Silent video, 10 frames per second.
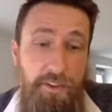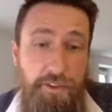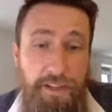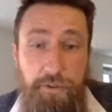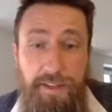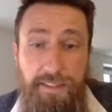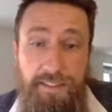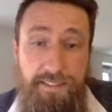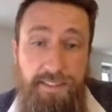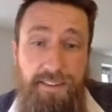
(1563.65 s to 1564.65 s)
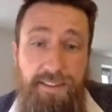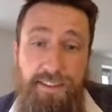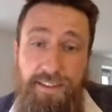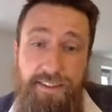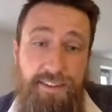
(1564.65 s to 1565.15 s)
you get redundancy,
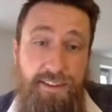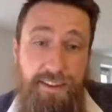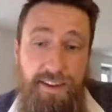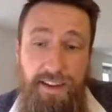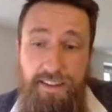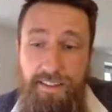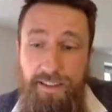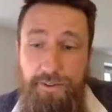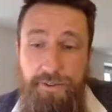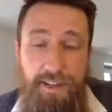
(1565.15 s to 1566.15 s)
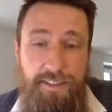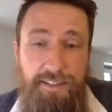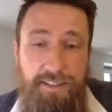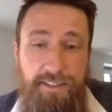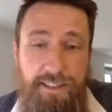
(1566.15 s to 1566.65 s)
and anything
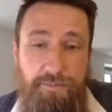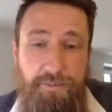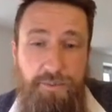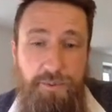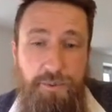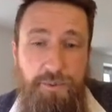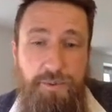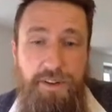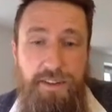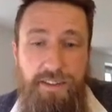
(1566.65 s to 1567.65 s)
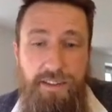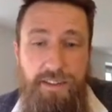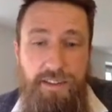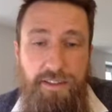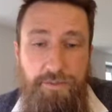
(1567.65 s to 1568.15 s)
connected to
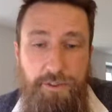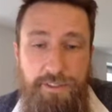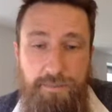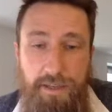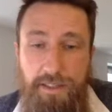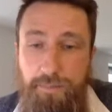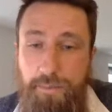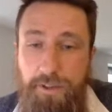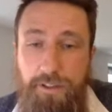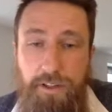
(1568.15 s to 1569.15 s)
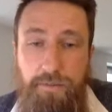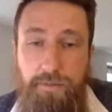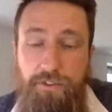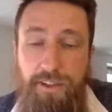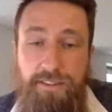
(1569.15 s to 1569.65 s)
the inverter's backup port
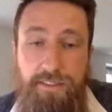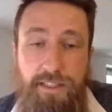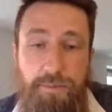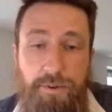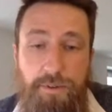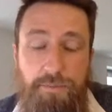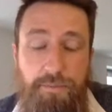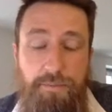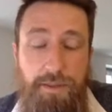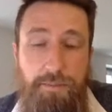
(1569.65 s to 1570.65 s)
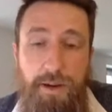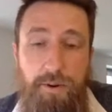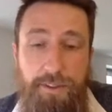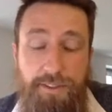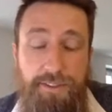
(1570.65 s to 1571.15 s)
will just keep on being
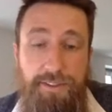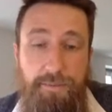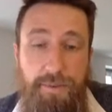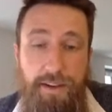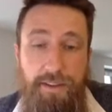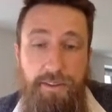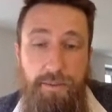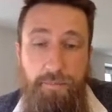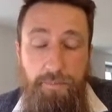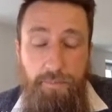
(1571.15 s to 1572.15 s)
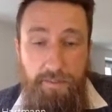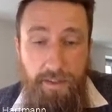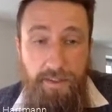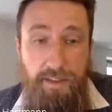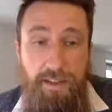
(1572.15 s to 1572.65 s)
powered by the
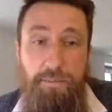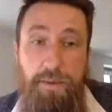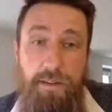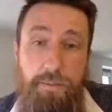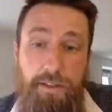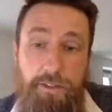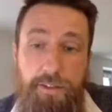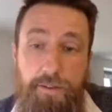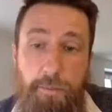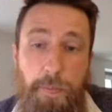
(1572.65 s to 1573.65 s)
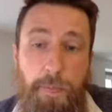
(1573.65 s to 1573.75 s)
PV and by the battery.